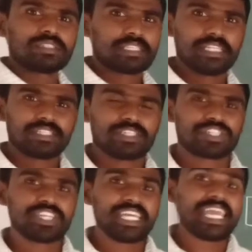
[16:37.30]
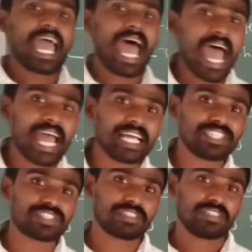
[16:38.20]
Right? She
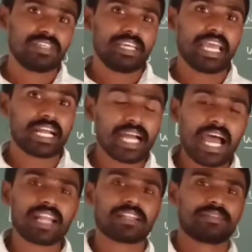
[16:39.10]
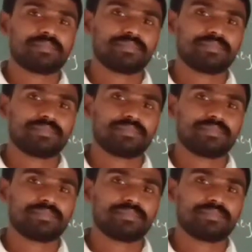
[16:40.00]
has a car.